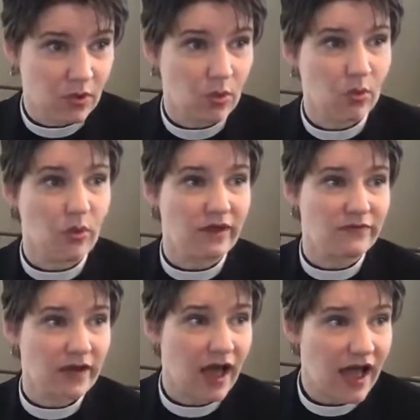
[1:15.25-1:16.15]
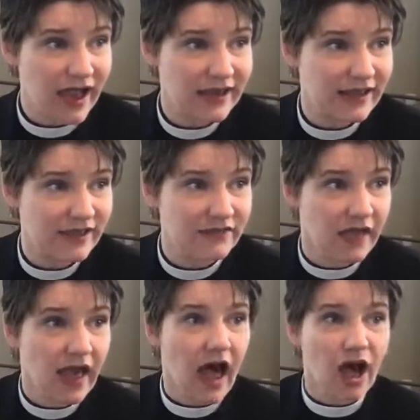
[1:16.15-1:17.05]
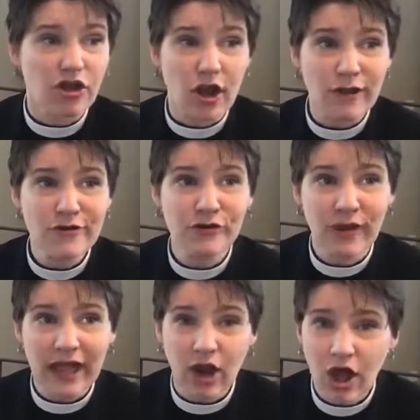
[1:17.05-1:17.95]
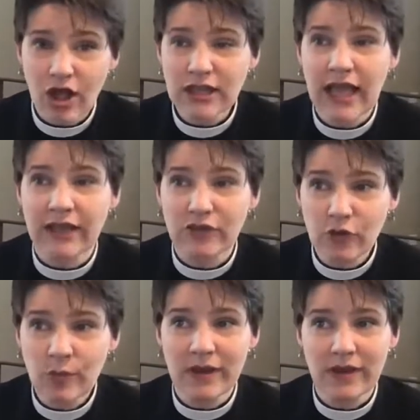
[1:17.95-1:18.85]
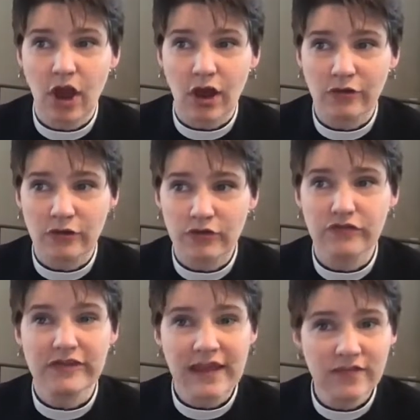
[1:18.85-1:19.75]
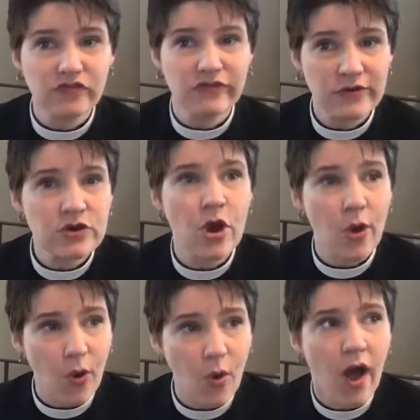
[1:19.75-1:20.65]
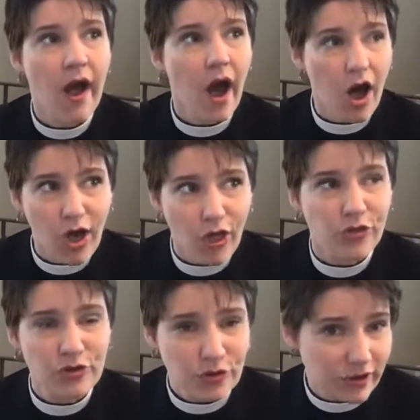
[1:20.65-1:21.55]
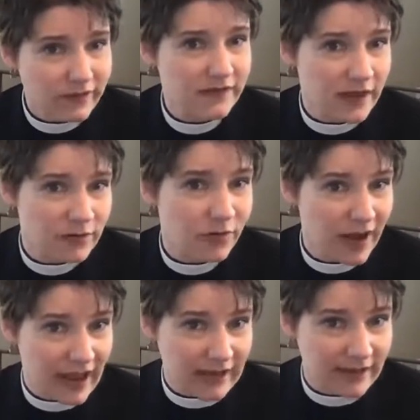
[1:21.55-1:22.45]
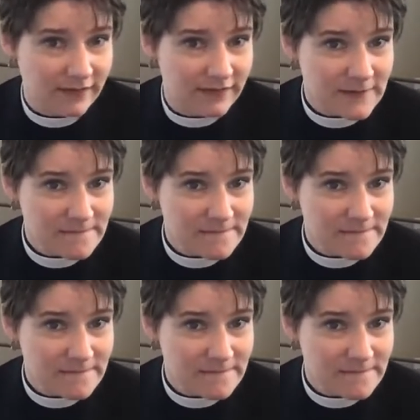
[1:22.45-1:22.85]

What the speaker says: Who, if God is a gardener at all like human gardeners, tends to know all the nooks and crannies.